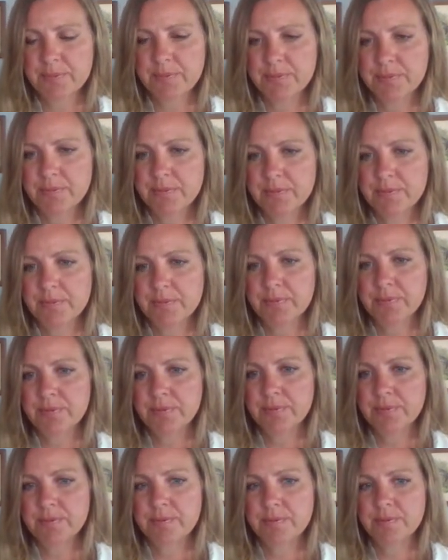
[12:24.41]

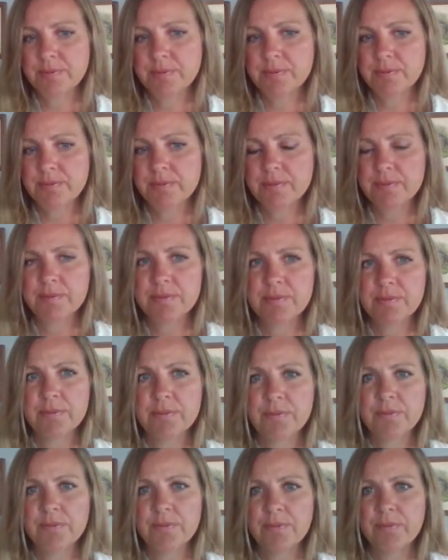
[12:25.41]

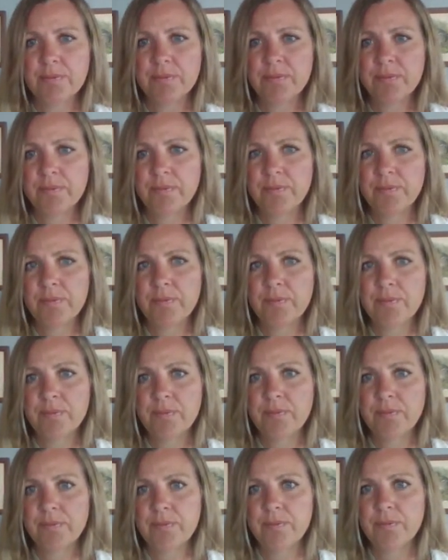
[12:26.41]

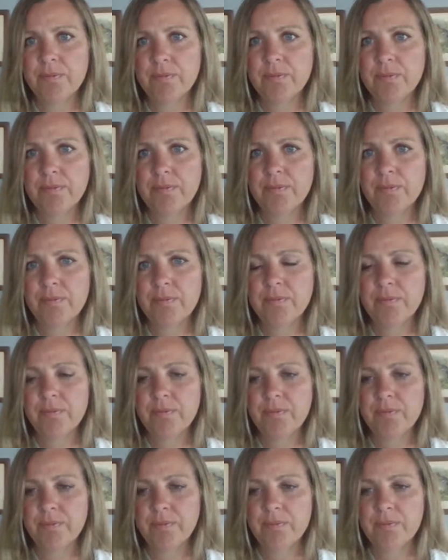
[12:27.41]

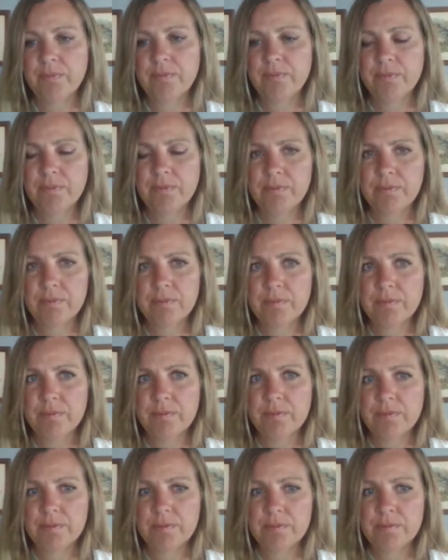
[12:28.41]

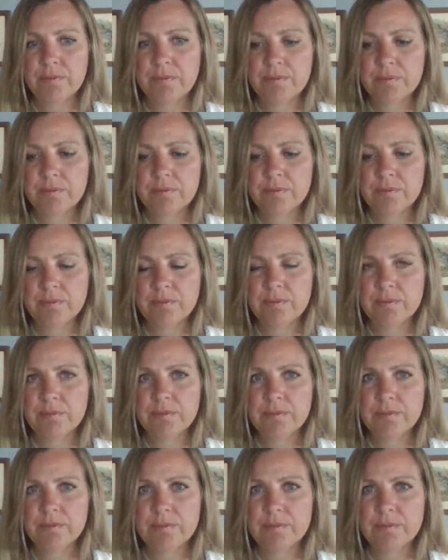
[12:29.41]

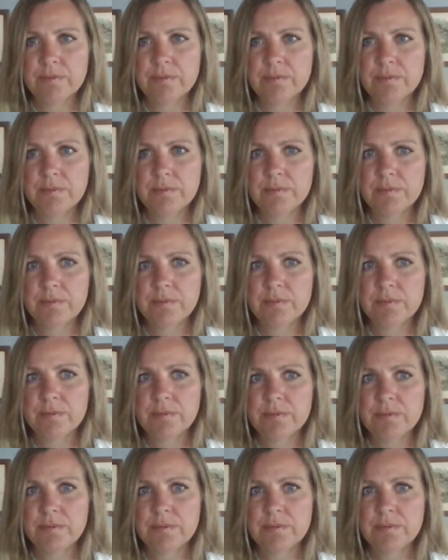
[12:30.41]

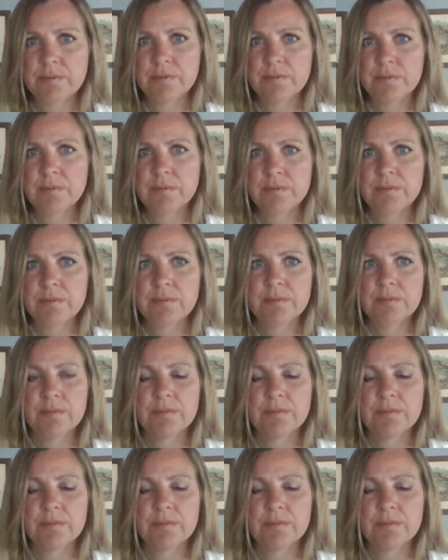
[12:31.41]
No one is speaking in this clip.